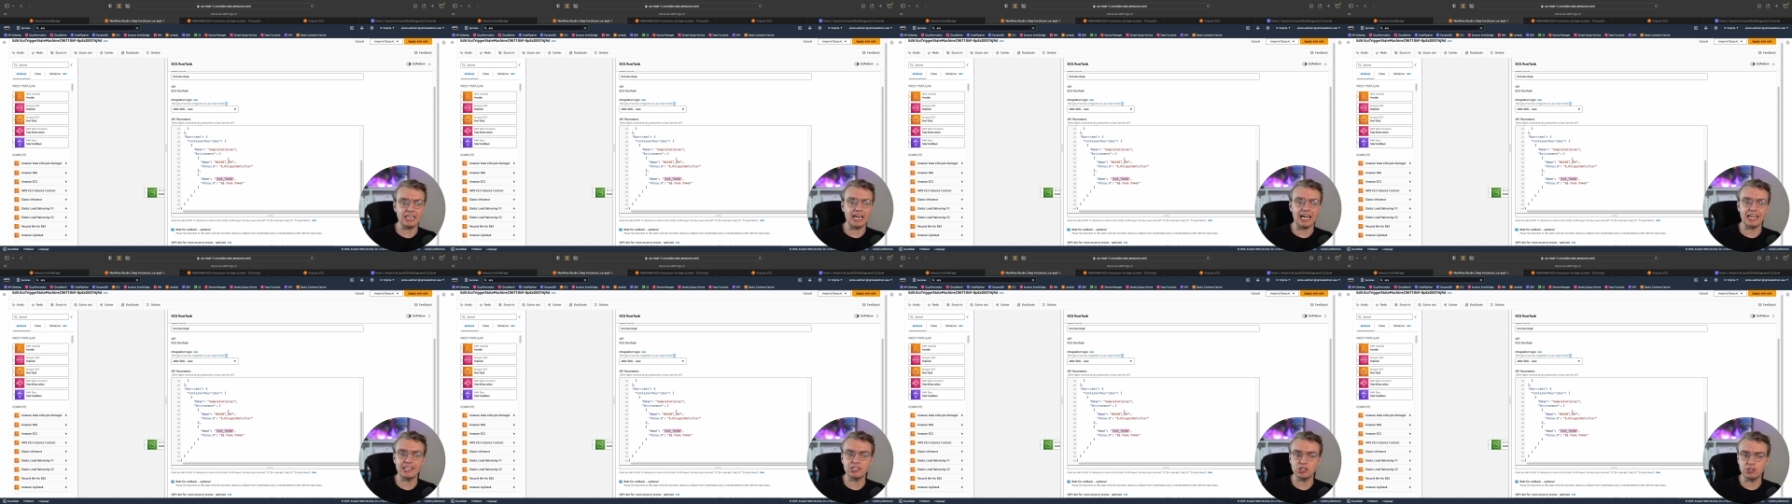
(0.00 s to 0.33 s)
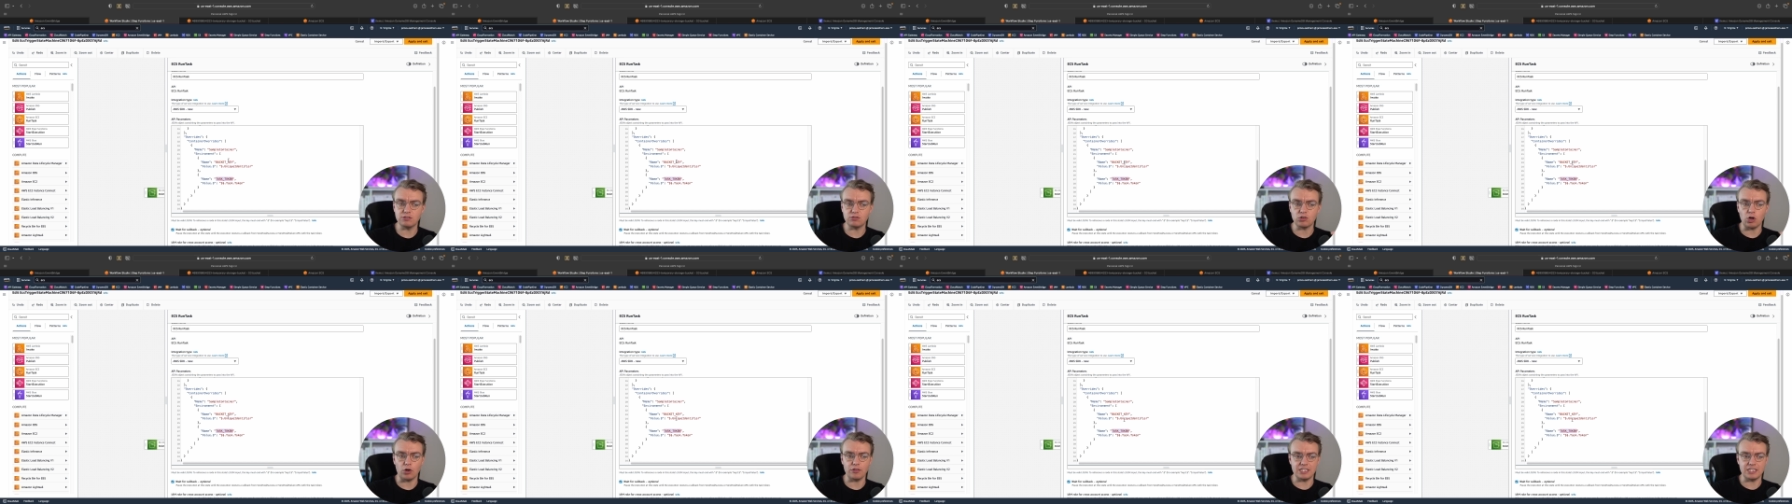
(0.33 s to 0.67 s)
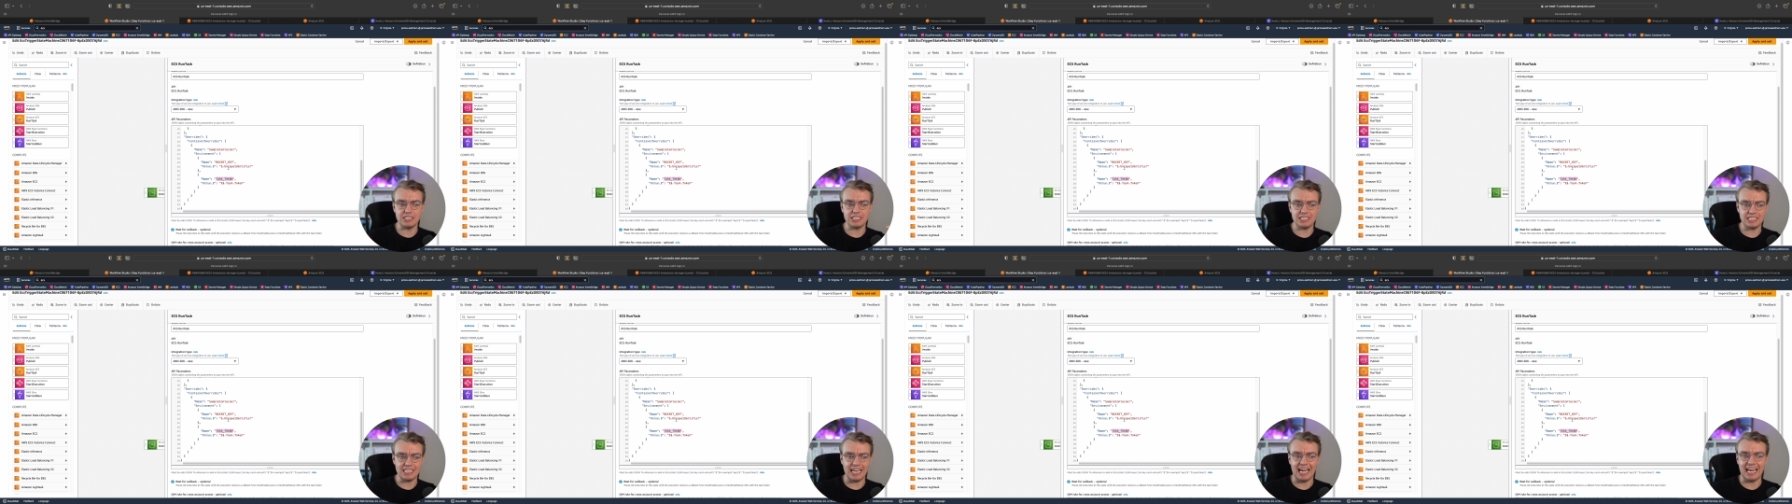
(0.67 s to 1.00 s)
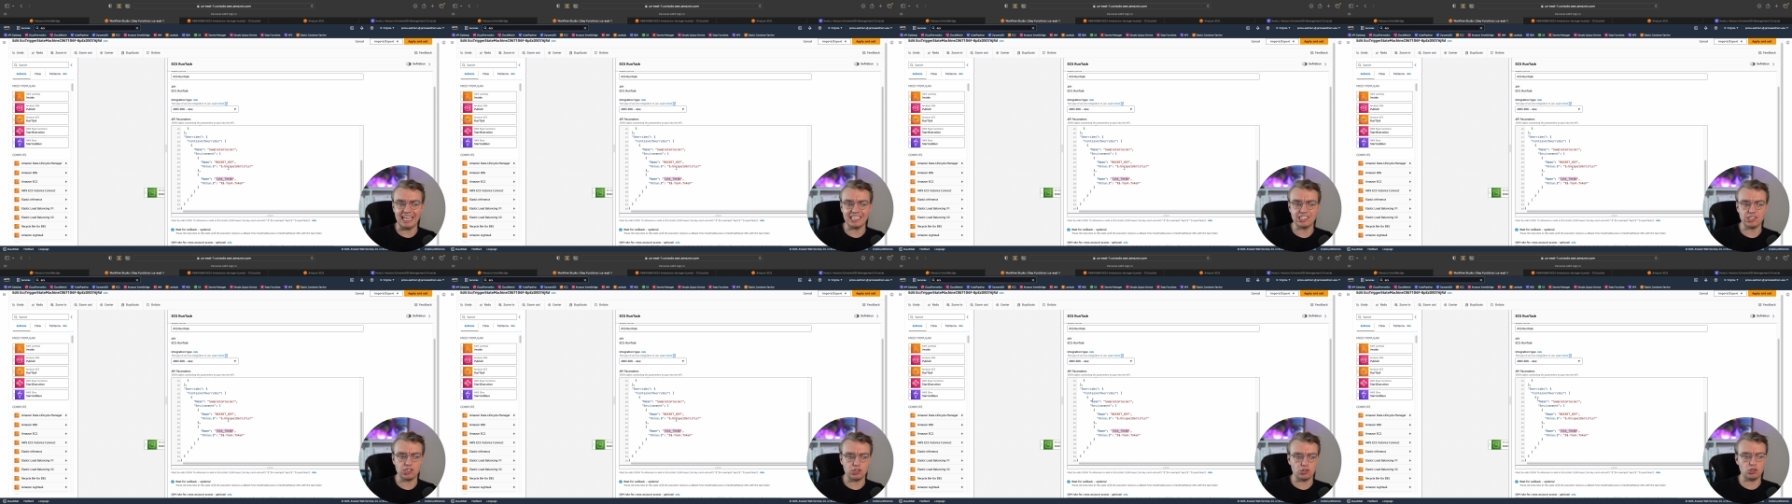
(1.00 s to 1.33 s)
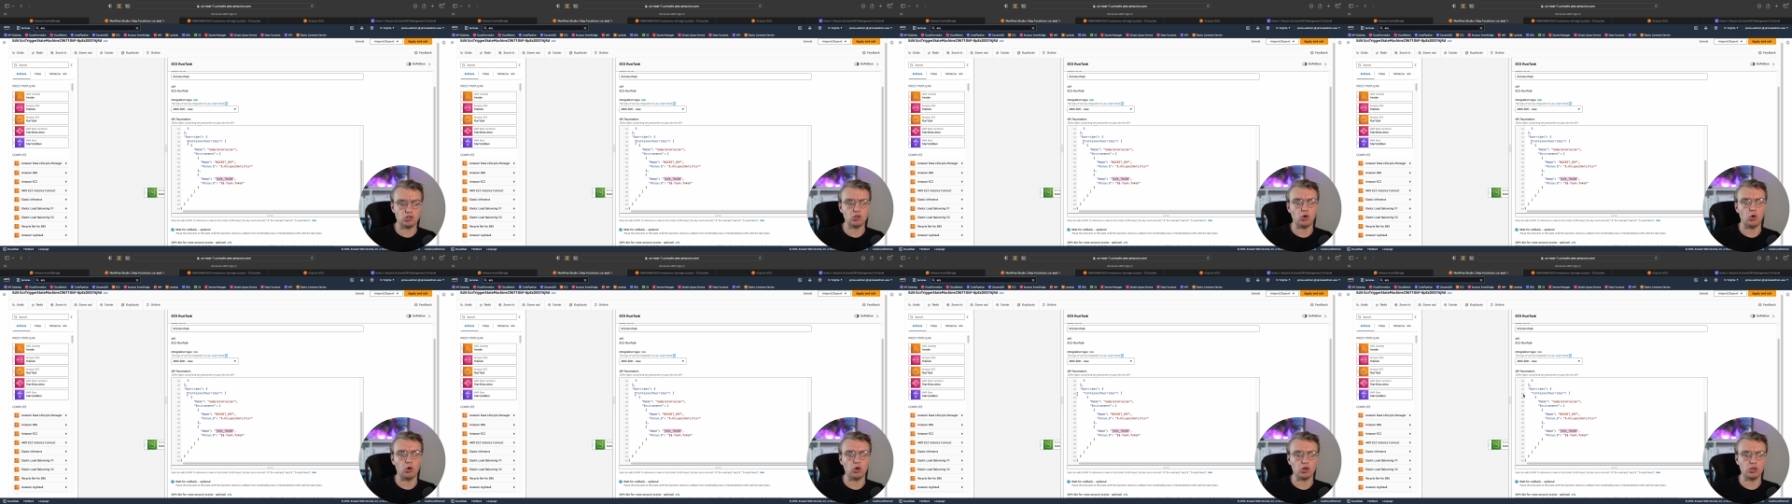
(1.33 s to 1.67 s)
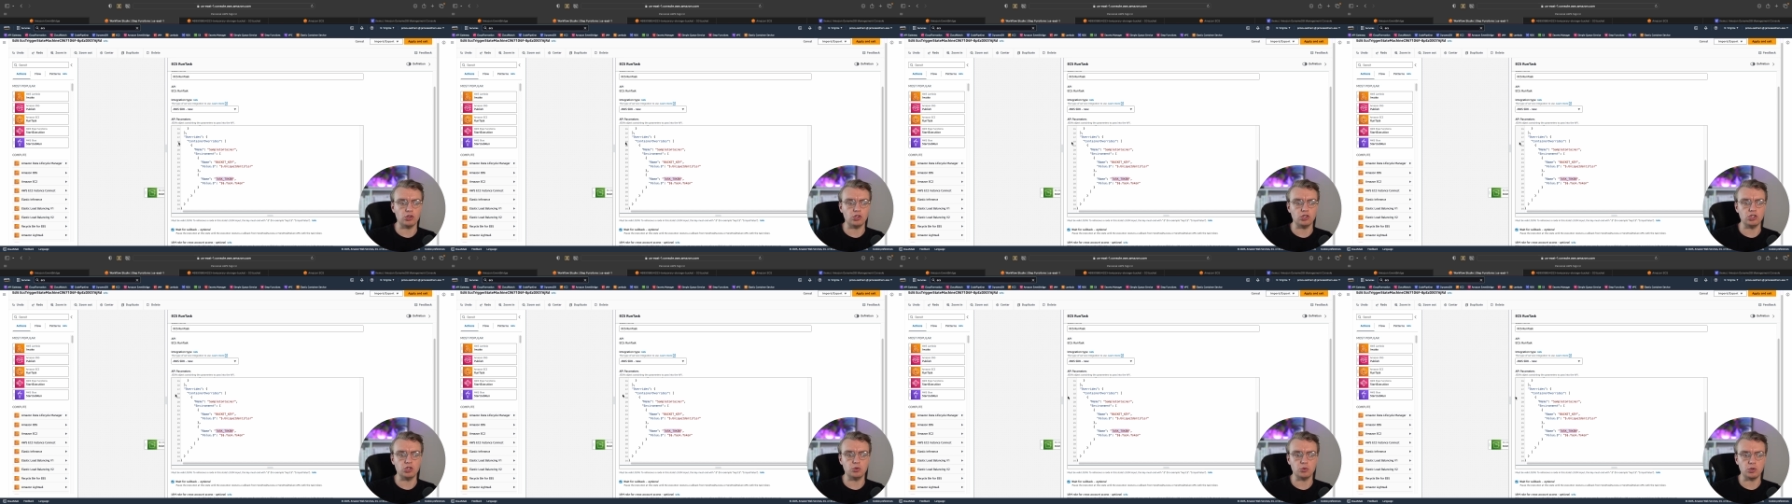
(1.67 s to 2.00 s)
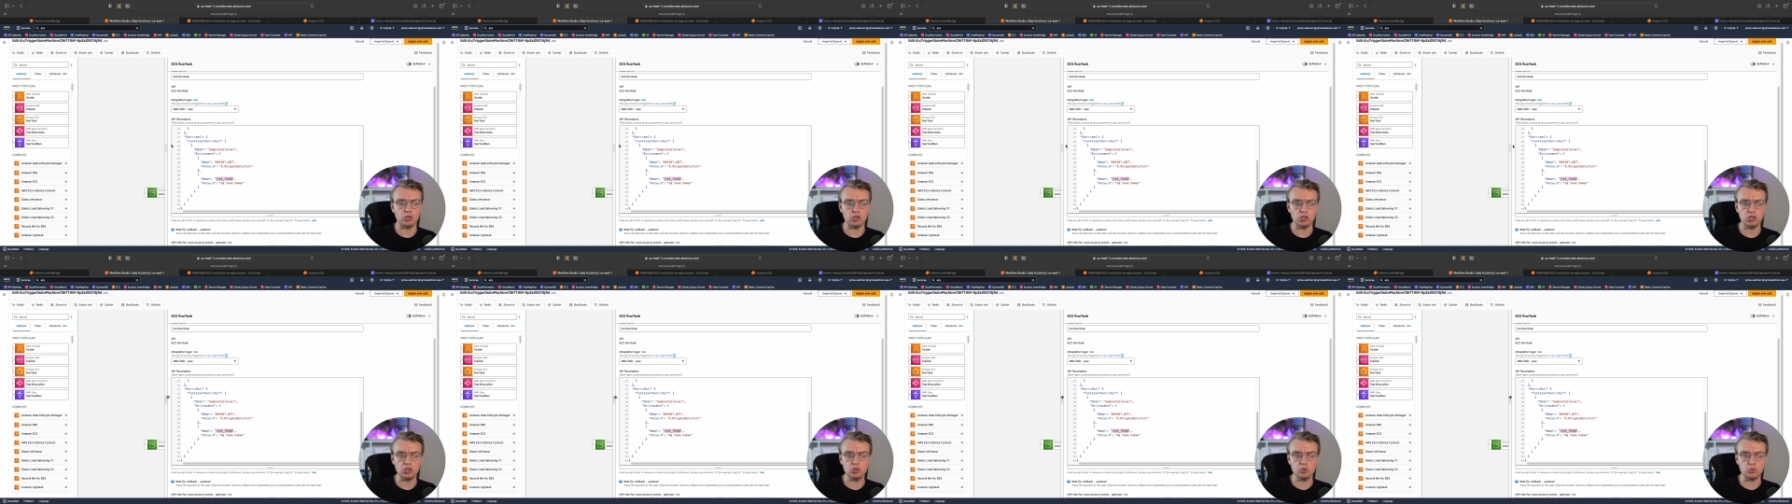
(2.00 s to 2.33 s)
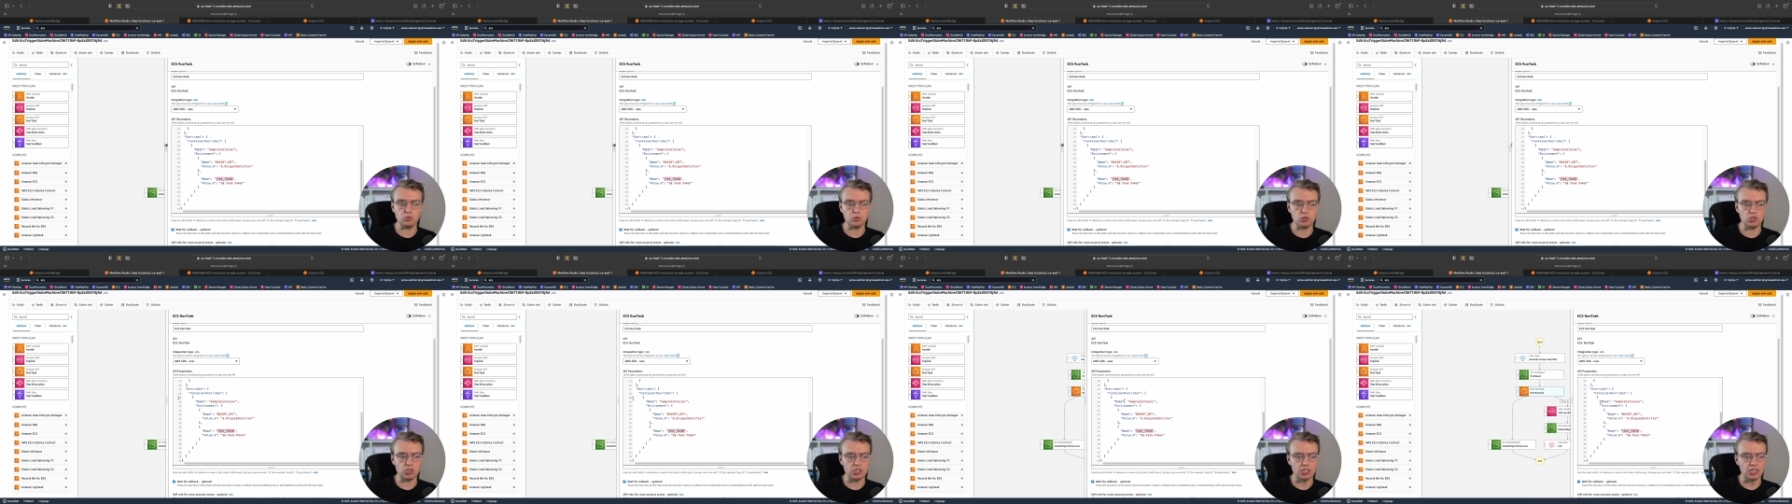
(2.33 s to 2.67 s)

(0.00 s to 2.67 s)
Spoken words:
and you've got this task token that you can use.